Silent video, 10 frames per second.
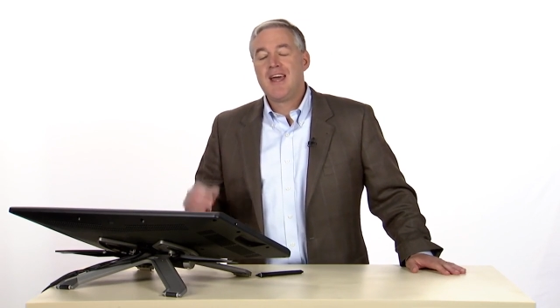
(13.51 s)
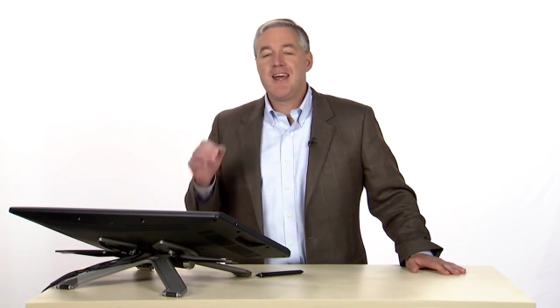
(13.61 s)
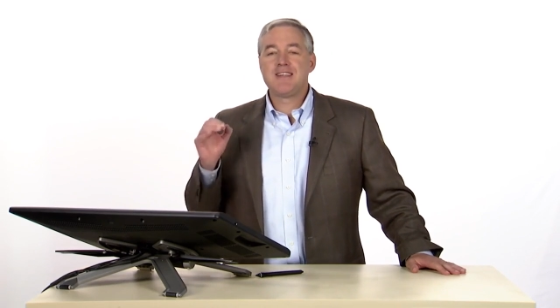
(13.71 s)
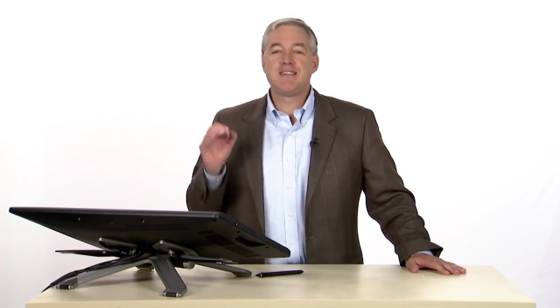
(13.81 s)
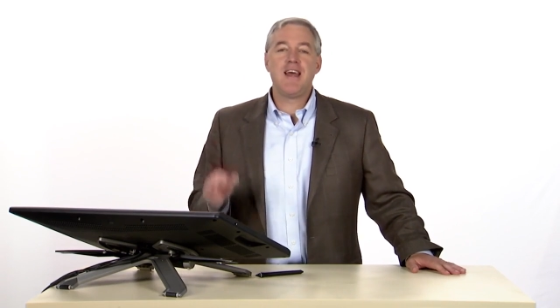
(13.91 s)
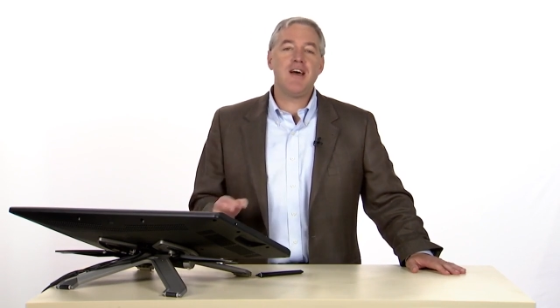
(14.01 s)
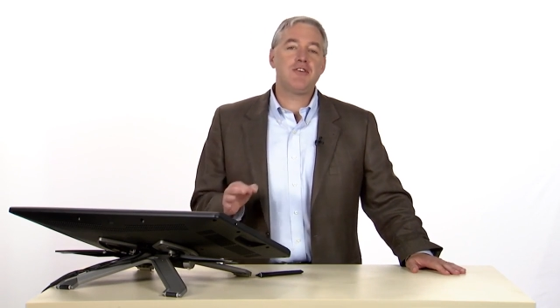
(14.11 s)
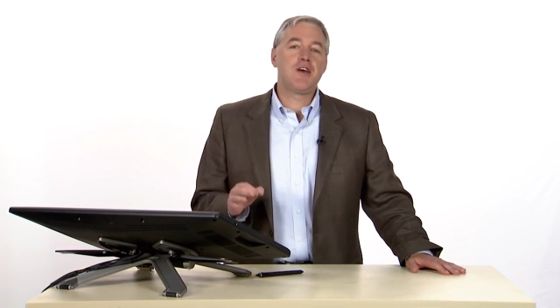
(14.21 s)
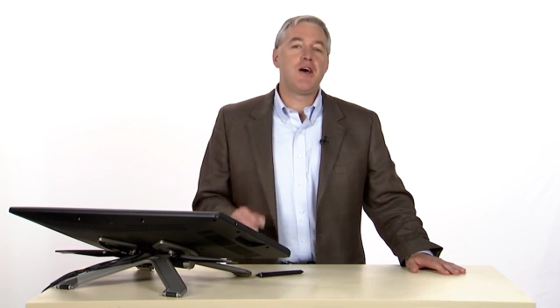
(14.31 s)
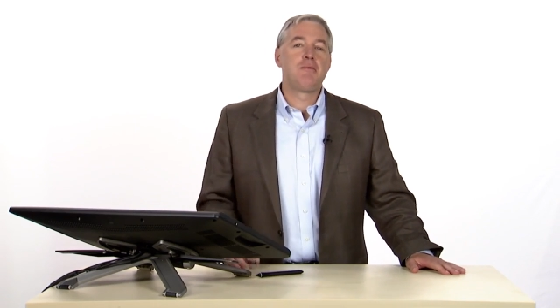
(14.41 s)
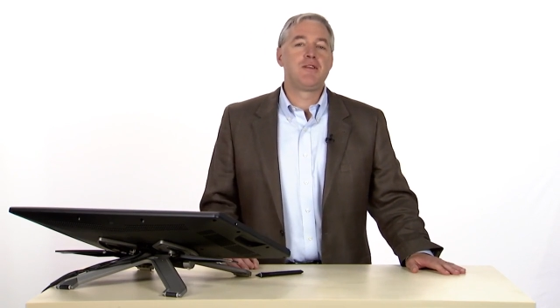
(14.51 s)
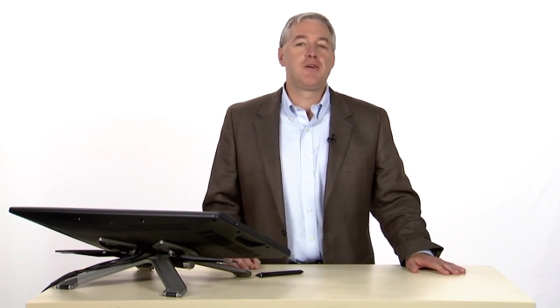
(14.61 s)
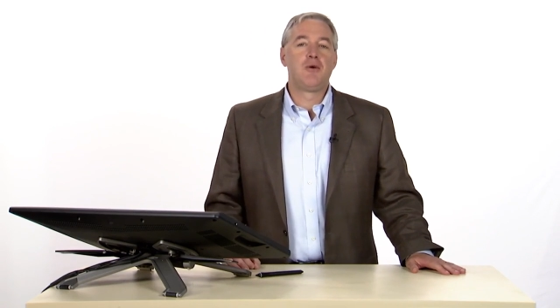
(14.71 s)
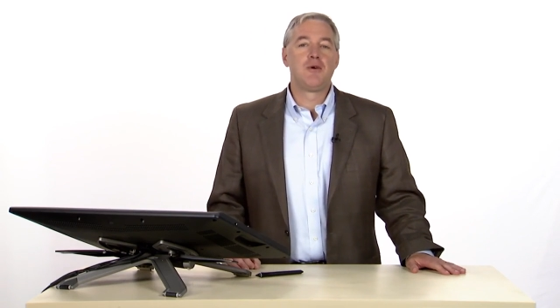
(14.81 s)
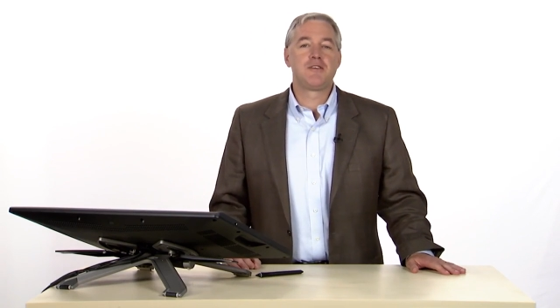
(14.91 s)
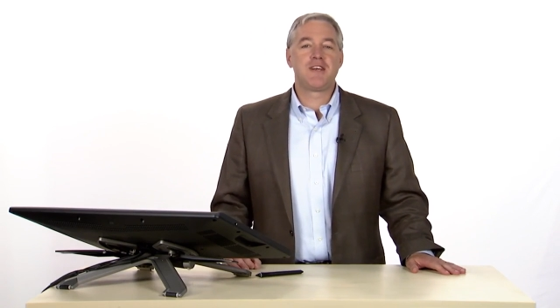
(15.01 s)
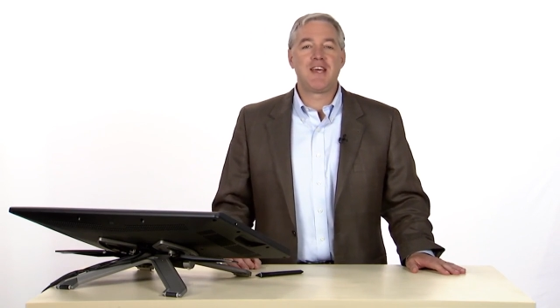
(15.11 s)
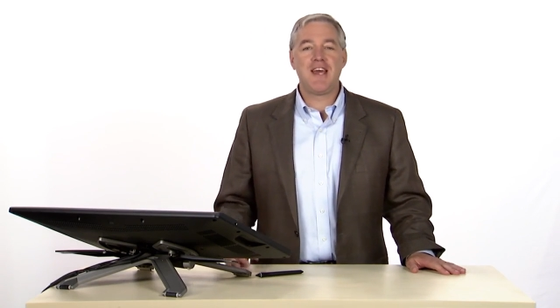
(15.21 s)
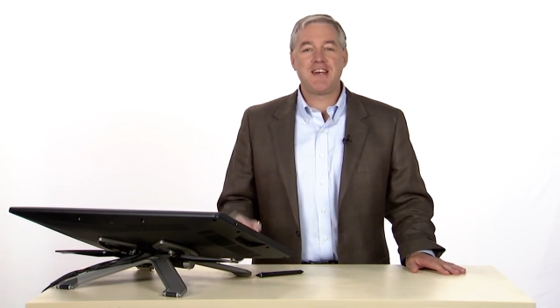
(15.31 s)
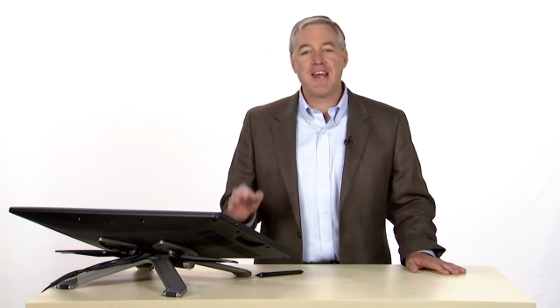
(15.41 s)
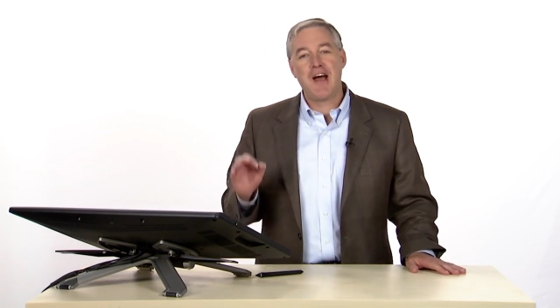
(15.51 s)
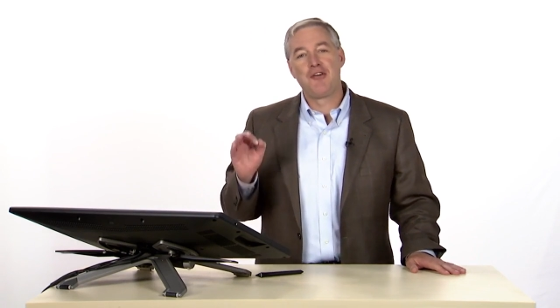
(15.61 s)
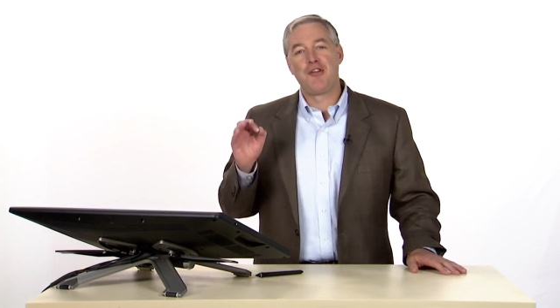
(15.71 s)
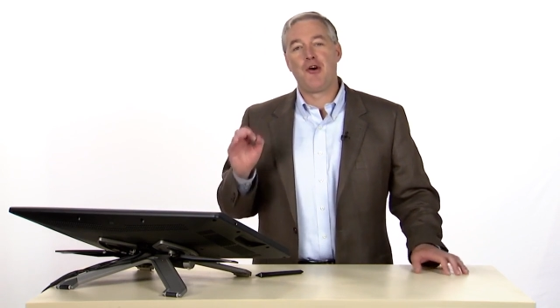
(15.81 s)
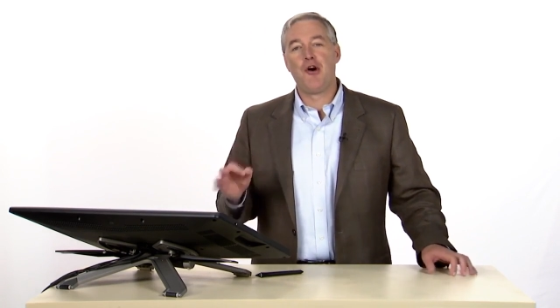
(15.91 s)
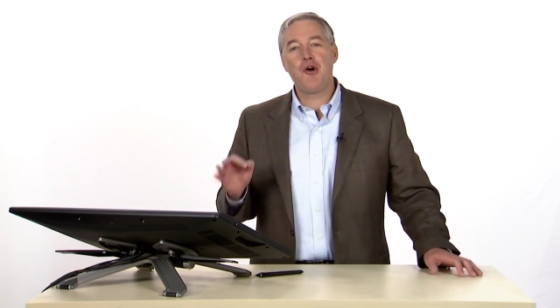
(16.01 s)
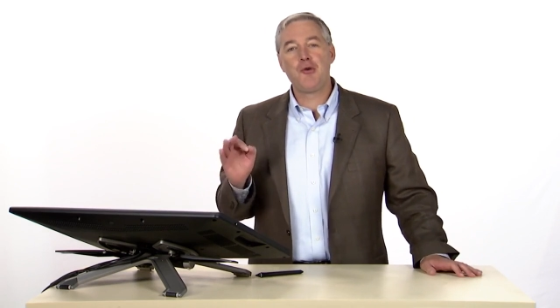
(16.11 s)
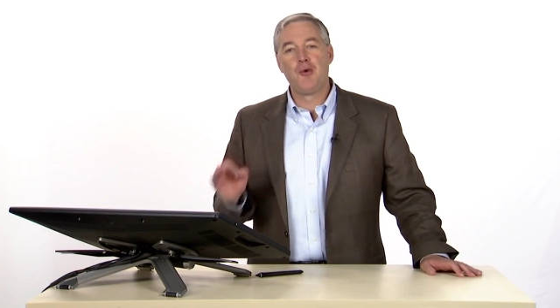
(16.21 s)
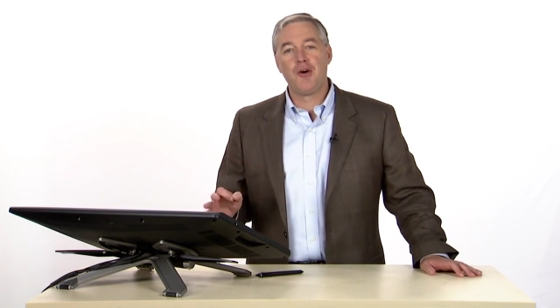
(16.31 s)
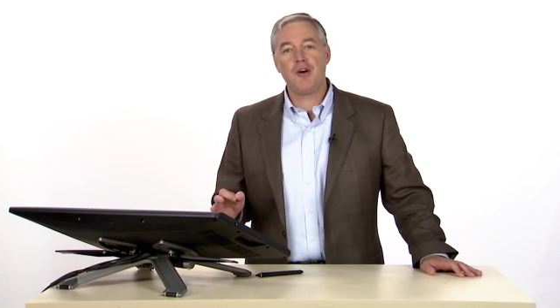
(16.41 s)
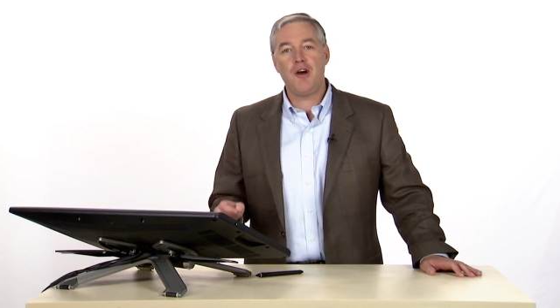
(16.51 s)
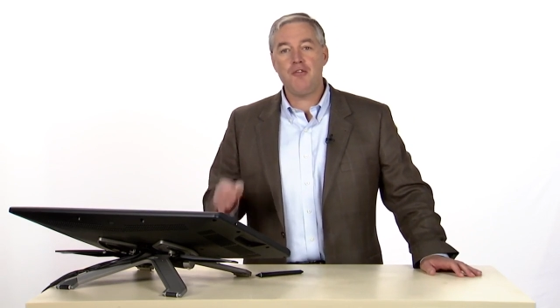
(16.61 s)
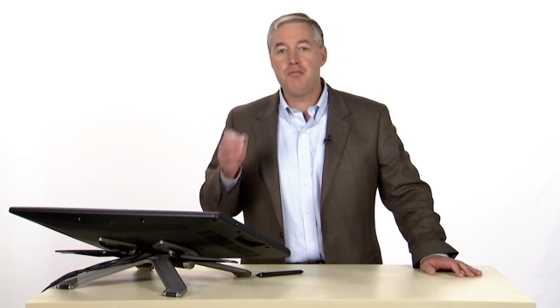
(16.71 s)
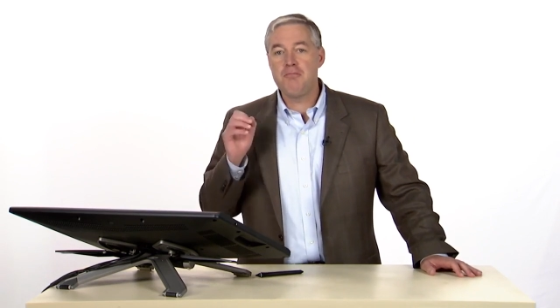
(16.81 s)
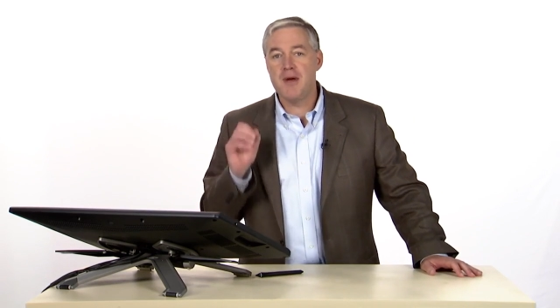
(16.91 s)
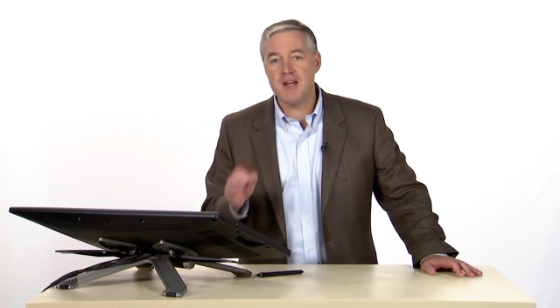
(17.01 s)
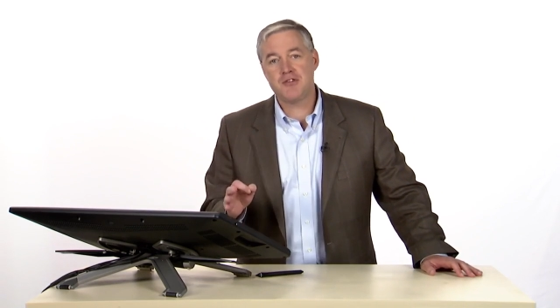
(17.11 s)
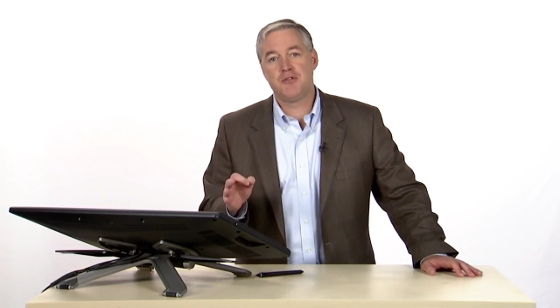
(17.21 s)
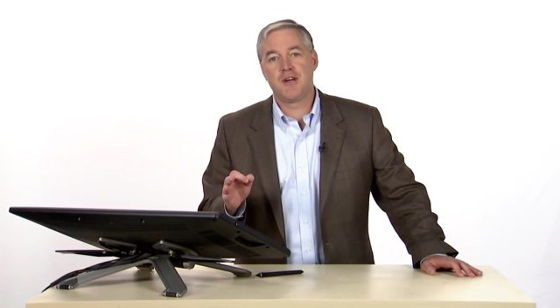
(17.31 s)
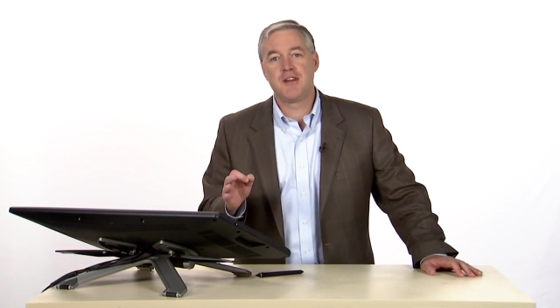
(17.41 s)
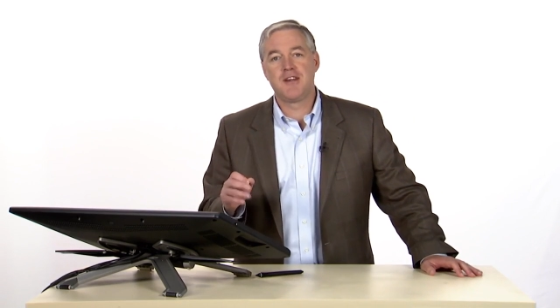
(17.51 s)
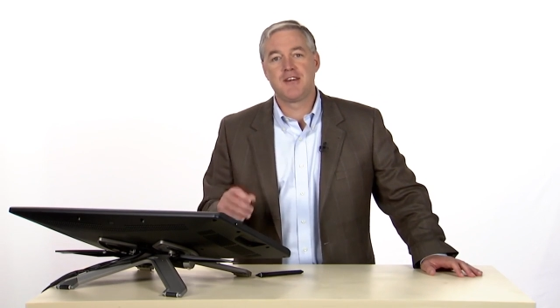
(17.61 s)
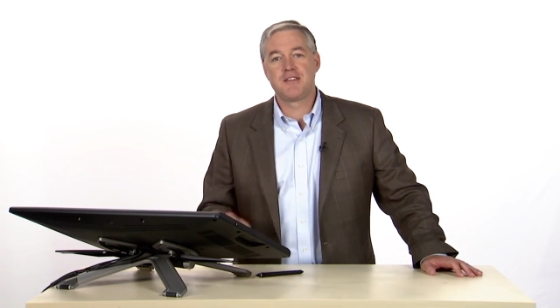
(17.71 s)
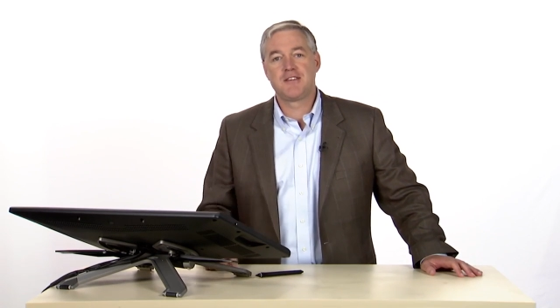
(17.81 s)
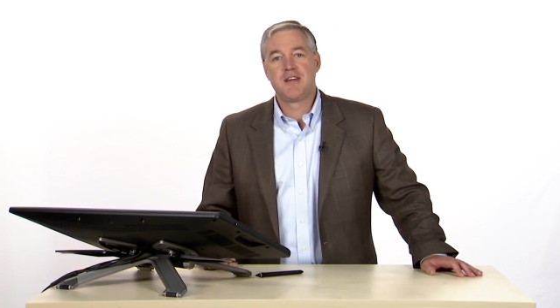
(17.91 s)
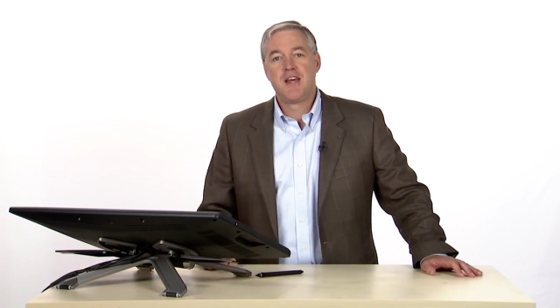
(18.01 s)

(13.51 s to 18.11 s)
It's now time in the course to get down to the hard work of measuring this.